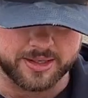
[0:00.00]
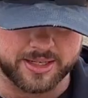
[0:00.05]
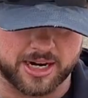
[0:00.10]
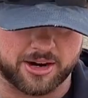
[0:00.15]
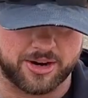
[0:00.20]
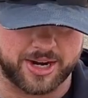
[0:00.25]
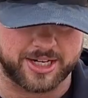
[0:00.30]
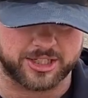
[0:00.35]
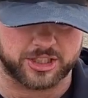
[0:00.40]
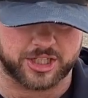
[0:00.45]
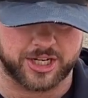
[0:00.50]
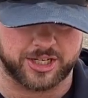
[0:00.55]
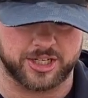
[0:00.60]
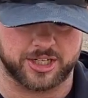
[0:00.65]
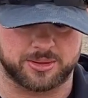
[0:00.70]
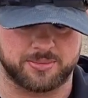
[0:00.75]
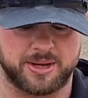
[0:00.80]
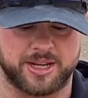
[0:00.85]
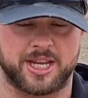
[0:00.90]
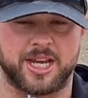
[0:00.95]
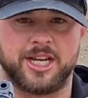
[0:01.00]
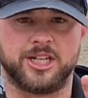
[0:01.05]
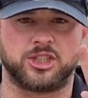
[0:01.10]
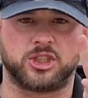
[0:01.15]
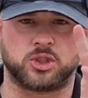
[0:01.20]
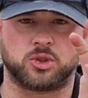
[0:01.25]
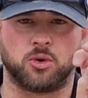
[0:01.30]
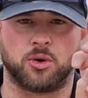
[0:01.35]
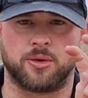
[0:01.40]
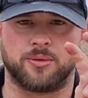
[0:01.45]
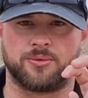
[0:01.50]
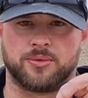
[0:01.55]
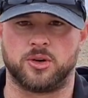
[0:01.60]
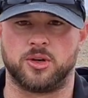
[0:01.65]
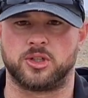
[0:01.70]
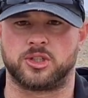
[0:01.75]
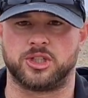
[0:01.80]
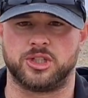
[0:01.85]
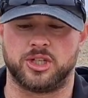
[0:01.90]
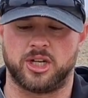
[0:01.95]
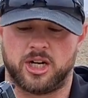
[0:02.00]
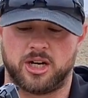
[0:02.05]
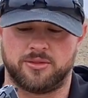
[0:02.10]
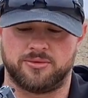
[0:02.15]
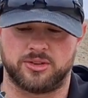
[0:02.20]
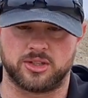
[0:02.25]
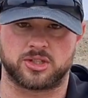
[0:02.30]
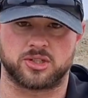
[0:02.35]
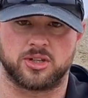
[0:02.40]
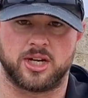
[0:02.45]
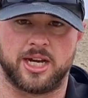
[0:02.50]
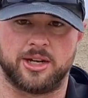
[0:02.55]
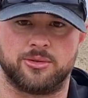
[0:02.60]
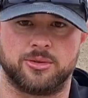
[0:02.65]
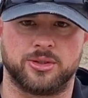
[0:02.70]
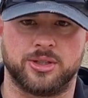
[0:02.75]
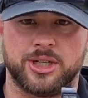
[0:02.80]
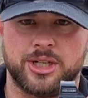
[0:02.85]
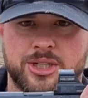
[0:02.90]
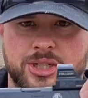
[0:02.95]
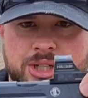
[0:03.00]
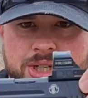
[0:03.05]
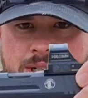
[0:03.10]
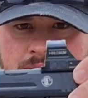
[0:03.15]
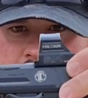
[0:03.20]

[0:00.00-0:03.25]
Now, HK does make a short version of the slide release.